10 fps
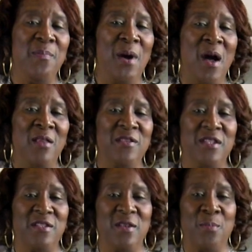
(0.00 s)

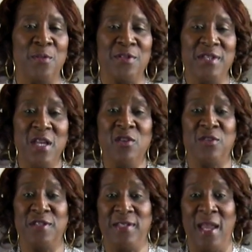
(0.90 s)
policies and
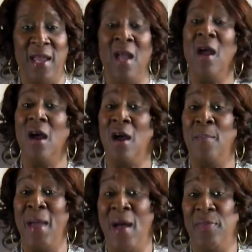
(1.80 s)
procedures say
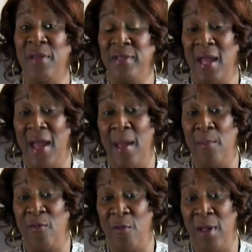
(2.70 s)
about the time
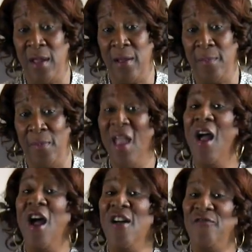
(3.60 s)
frame?
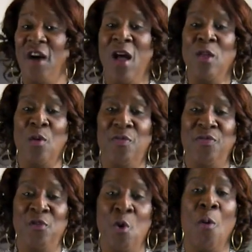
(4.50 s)
Follow
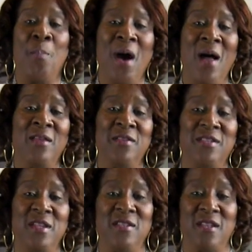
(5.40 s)
your
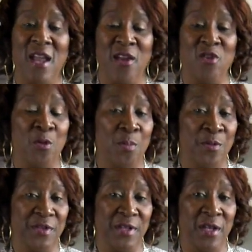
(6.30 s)
policies and your
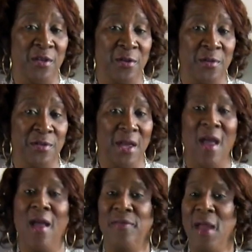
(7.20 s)
procedures.
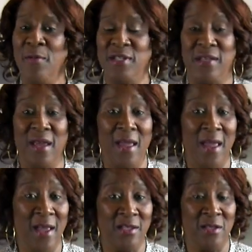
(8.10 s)
That was an
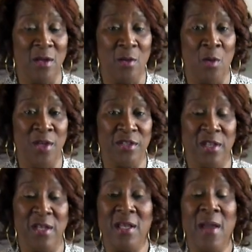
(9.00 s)
excellent
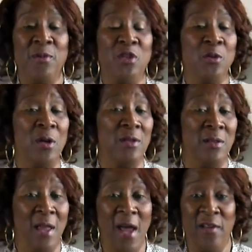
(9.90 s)
question, and I'm sure a
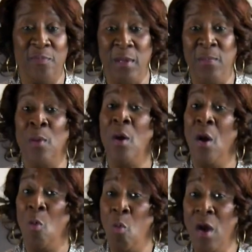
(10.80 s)
lot of people
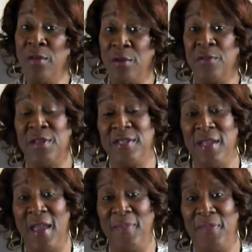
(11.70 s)
wonder the
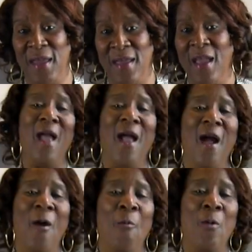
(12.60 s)
same thing.
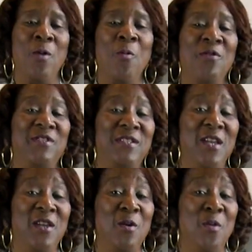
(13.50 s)
We will see
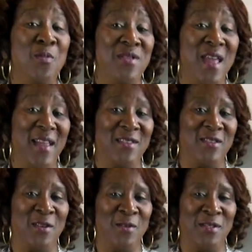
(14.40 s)
you
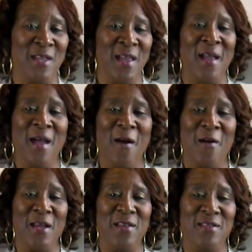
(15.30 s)
next Tuesday
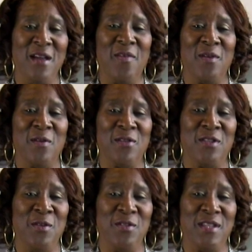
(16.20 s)
on another
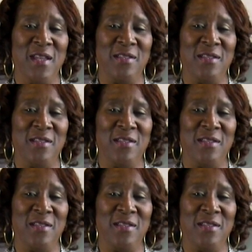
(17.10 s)
Tuesday